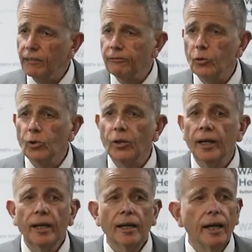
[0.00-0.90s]
For
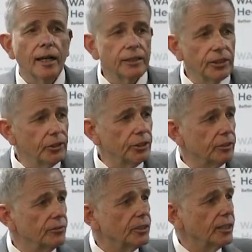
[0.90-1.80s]
a series
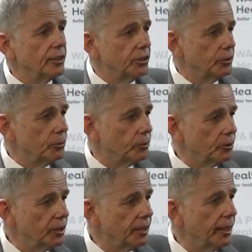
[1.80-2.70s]
of discussions which
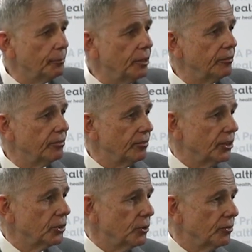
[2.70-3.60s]
will need to happen if
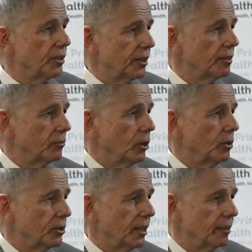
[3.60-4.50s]
this sort of thing
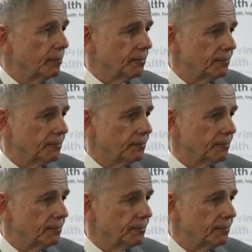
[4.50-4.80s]
rolls out.